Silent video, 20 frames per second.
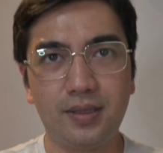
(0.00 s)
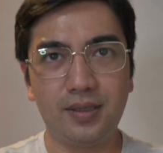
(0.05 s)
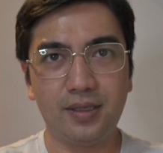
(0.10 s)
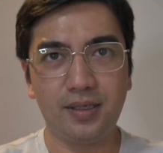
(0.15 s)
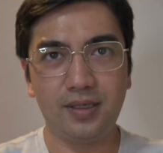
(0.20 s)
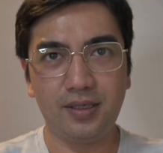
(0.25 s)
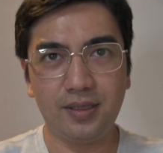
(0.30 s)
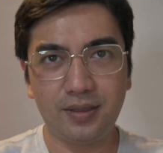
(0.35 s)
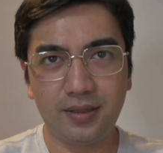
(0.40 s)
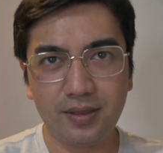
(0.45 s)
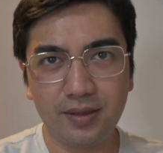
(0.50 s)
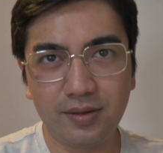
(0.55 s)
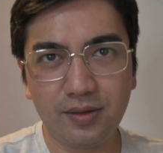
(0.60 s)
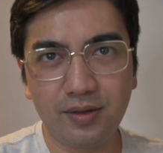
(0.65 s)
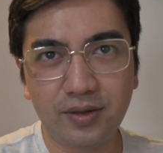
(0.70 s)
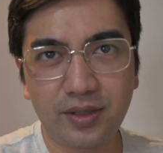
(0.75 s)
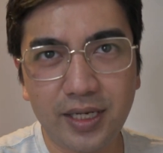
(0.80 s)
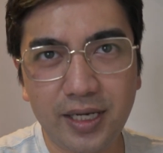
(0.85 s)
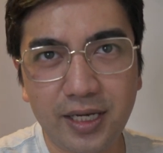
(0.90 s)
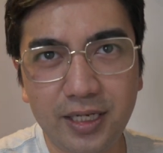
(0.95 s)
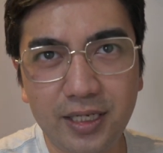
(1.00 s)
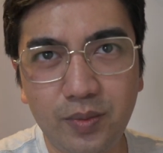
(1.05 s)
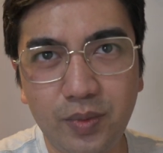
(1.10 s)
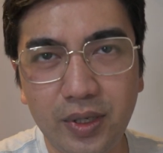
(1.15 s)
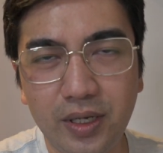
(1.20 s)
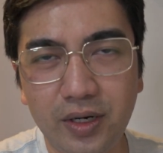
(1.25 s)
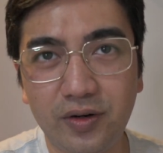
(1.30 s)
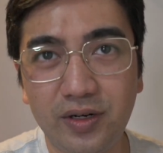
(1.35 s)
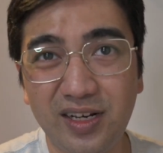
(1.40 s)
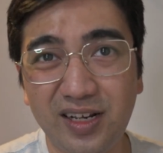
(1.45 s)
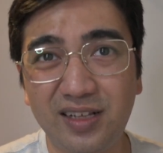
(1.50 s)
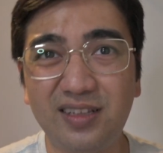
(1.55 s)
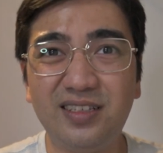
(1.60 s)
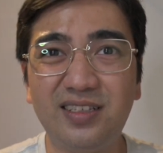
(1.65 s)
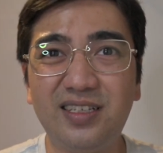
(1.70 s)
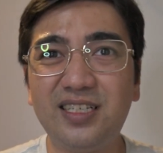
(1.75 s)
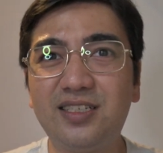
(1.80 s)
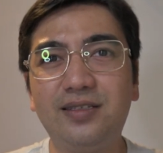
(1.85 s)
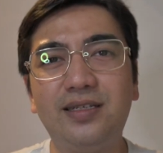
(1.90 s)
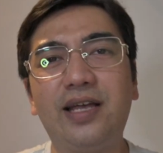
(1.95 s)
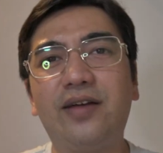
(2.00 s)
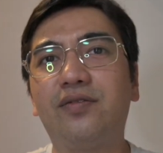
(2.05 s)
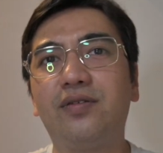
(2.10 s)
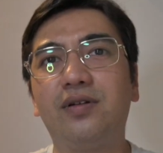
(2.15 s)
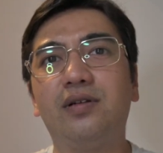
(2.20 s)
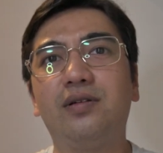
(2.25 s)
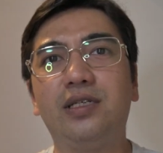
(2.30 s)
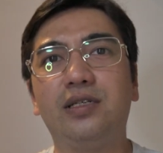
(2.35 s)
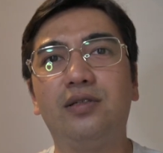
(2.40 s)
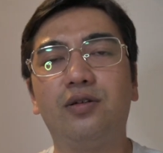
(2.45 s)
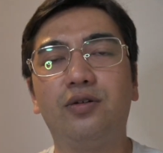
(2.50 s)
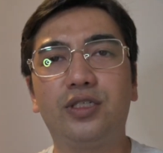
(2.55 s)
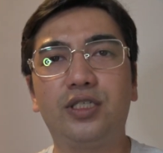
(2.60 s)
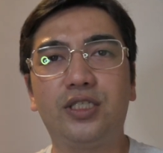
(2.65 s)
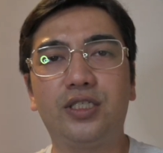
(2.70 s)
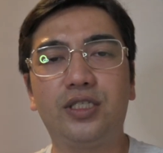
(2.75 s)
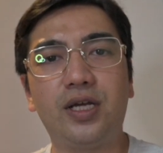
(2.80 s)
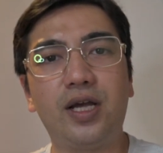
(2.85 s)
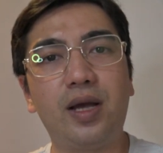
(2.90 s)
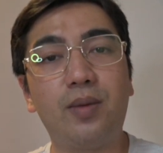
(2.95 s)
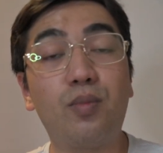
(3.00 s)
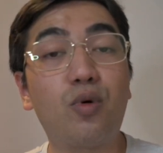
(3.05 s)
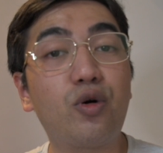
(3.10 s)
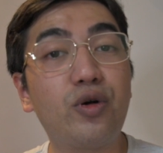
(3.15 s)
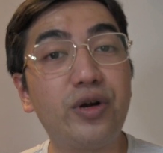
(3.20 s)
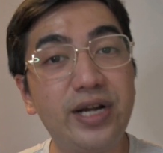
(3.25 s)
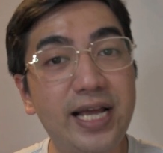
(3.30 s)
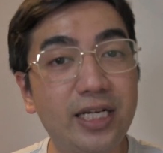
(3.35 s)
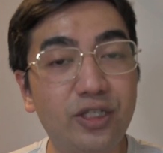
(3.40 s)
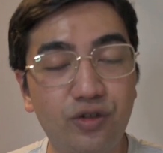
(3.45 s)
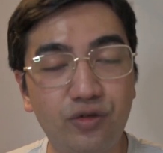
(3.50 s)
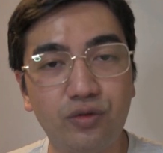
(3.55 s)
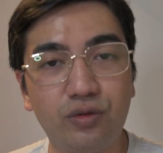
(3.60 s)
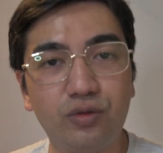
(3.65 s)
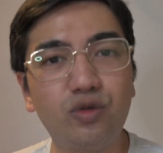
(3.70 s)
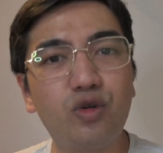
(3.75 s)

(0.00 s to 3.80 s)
And does it look any better? Yeah, this definitely looks more natural.